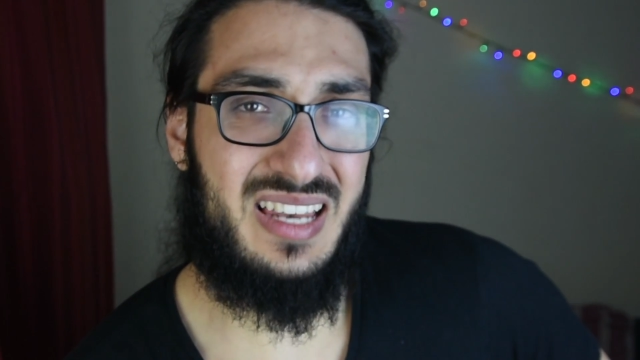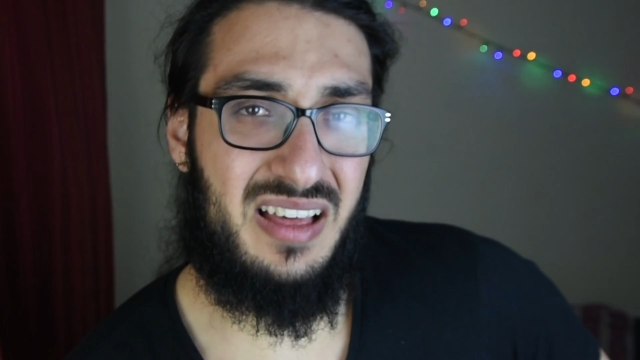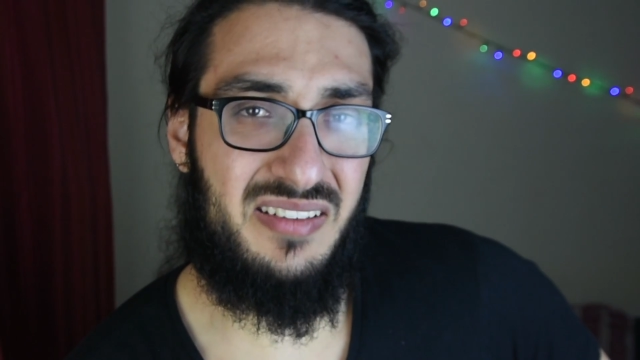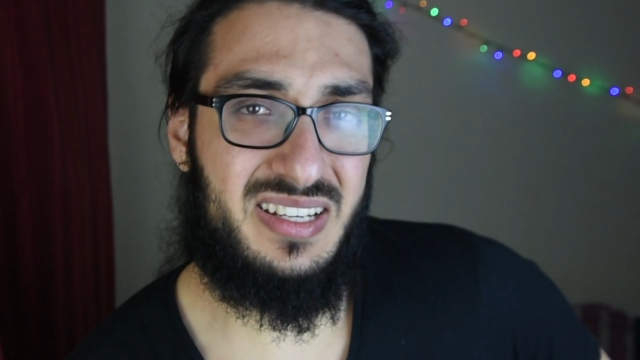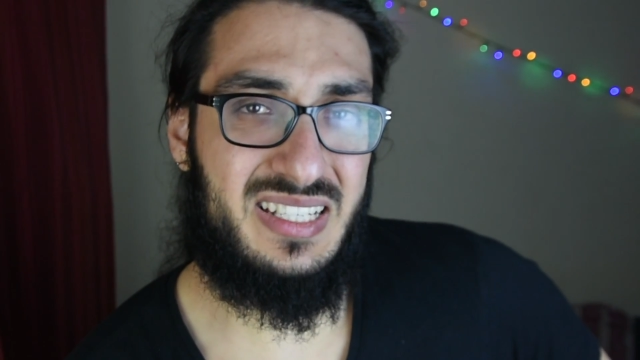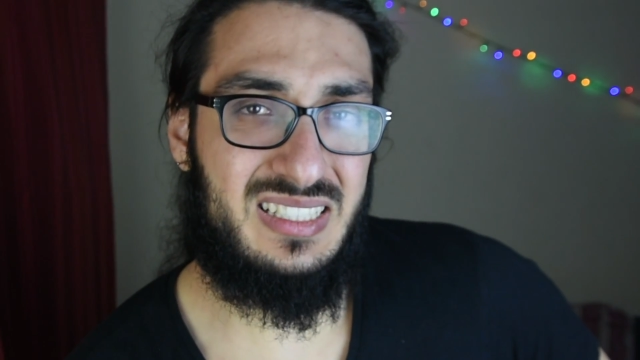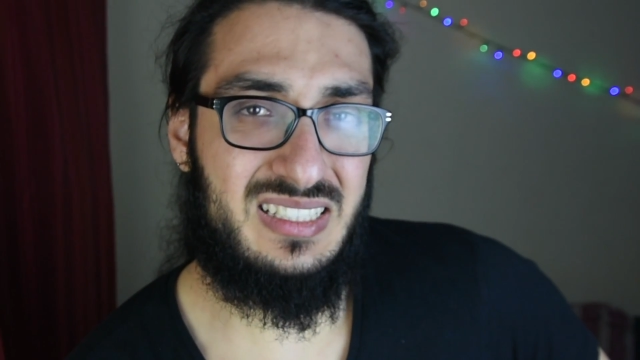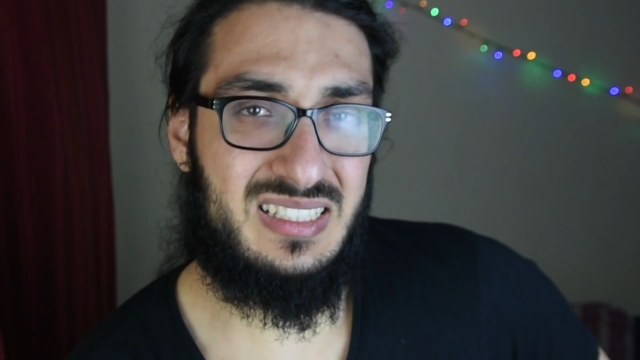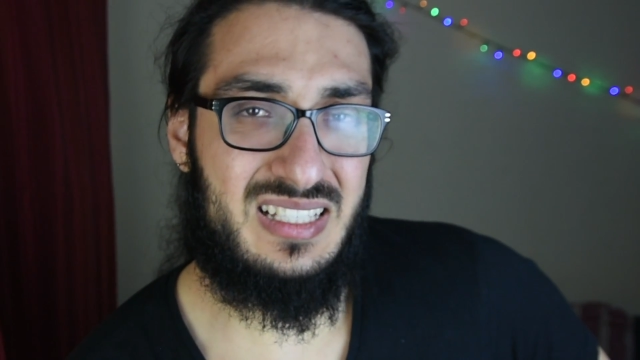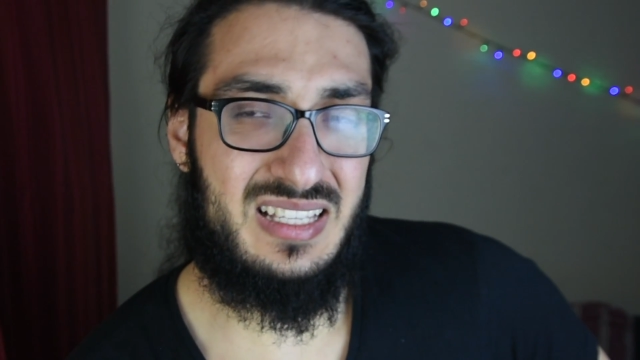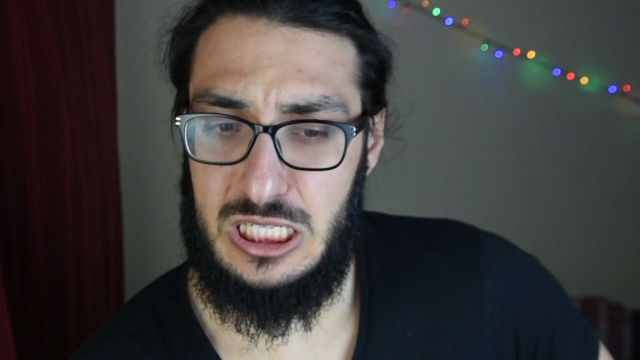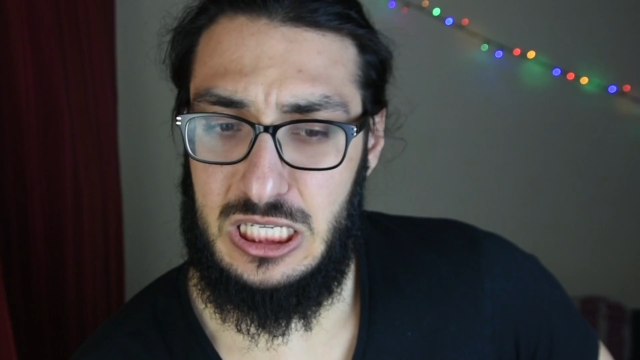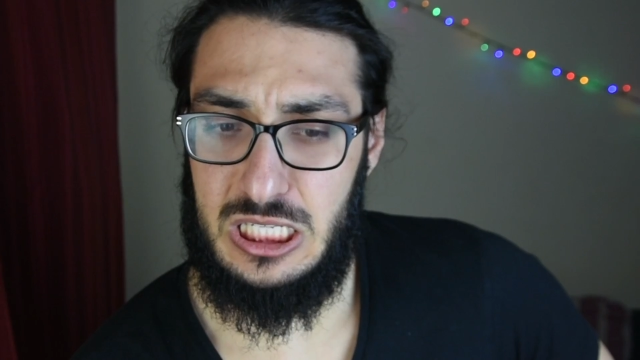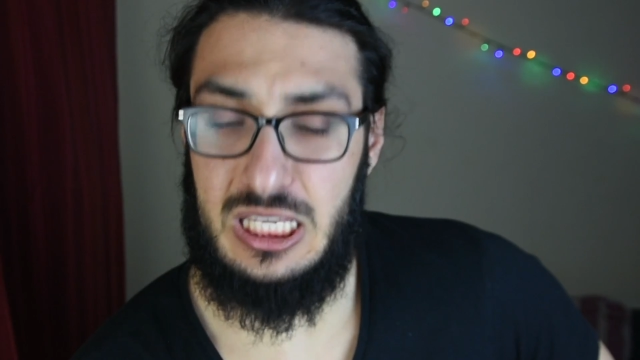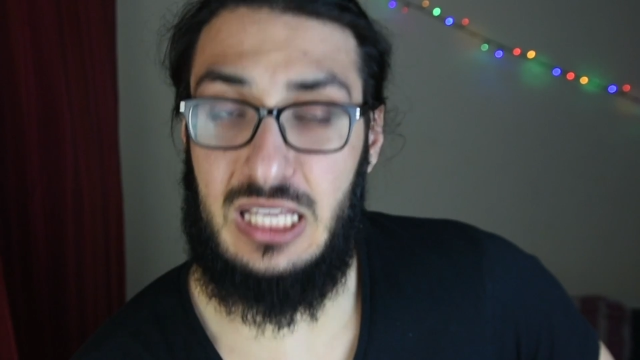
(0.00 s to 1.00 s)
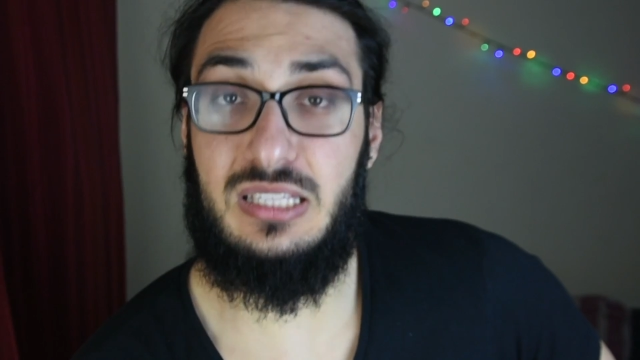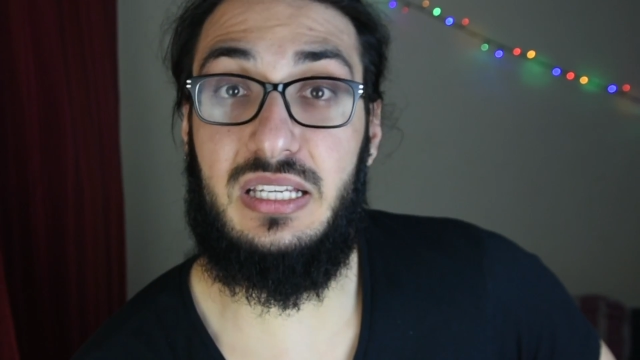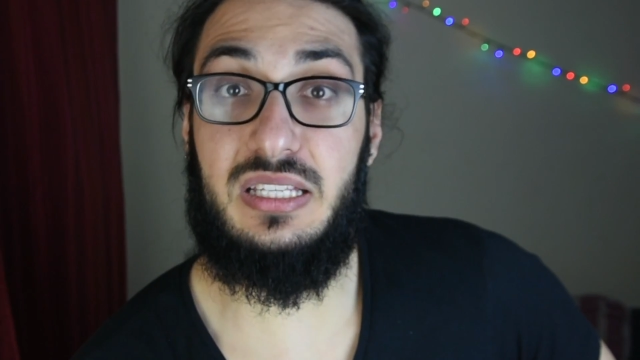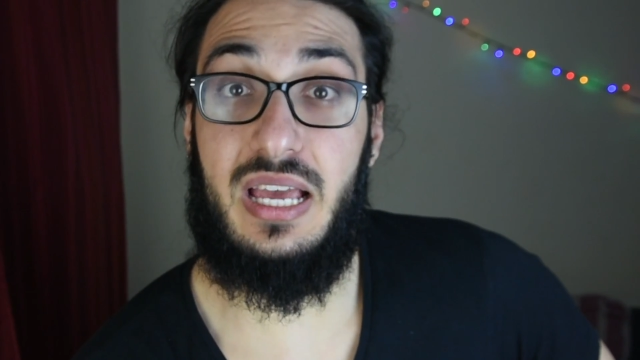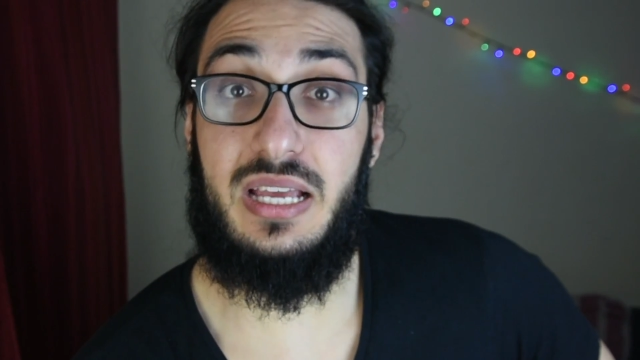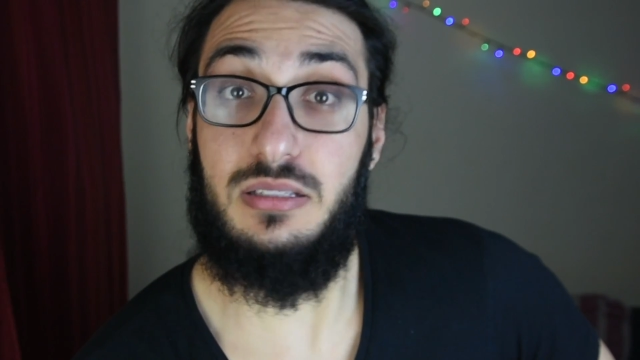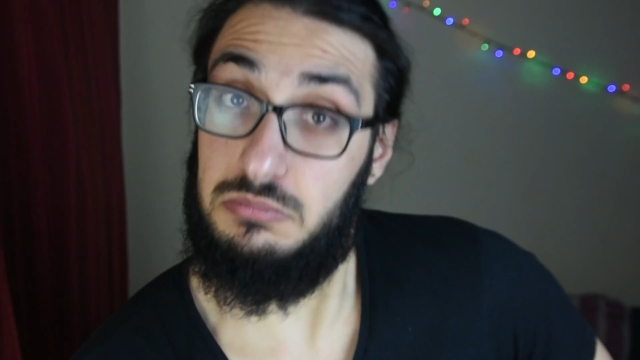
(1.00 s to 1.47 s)
lovely
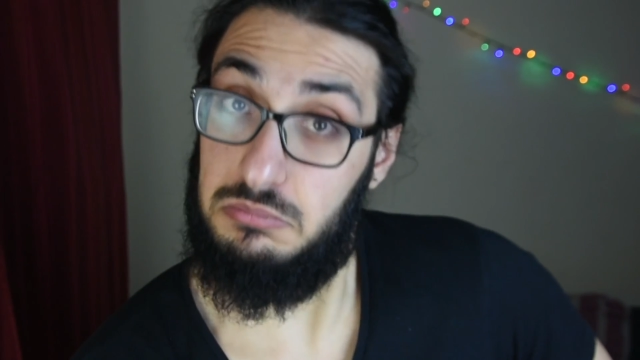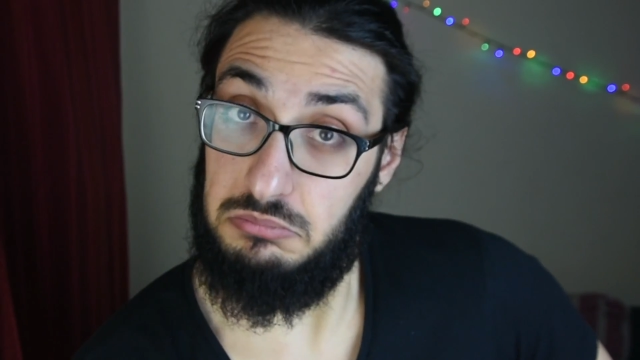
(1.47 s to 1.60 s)
Sunday night.